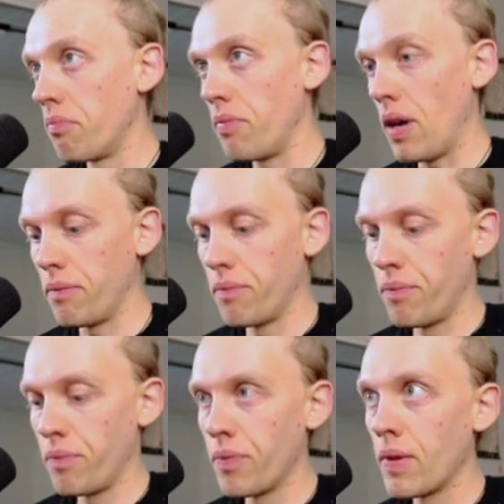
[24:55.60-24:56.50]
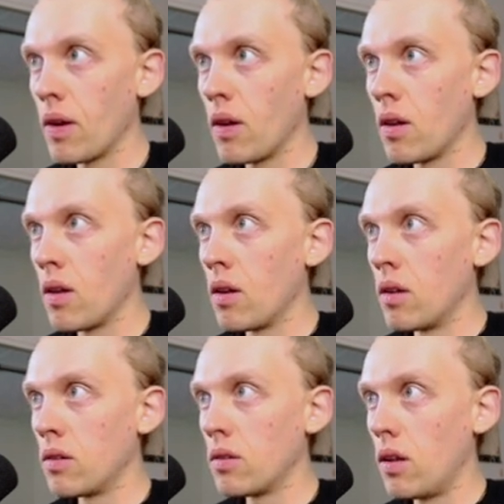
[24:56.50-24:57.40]
Yeah.
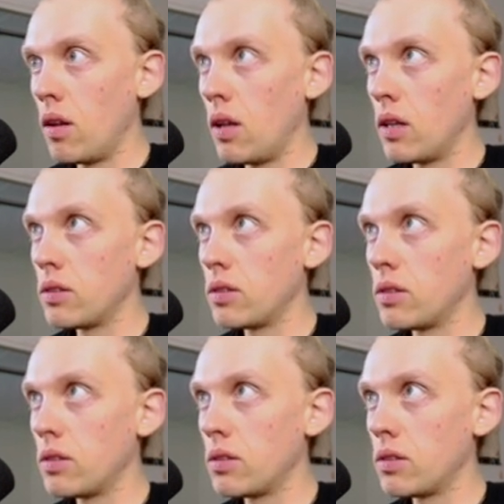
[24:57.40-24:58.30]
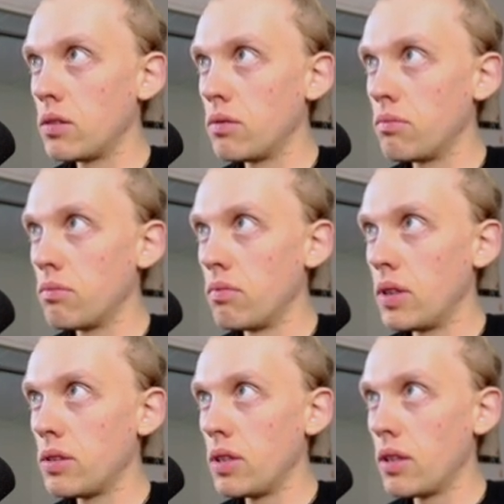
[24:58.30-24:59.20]
Let's
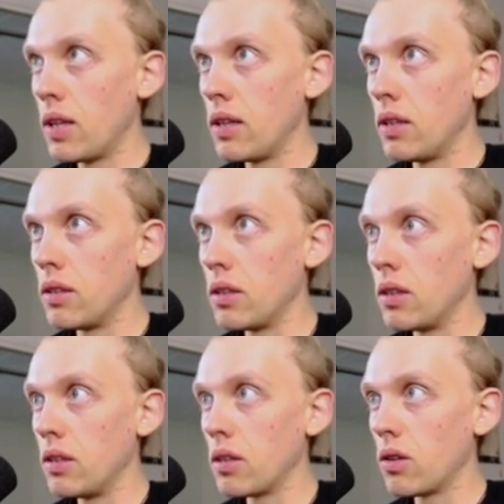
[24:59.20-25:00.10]
hear that in the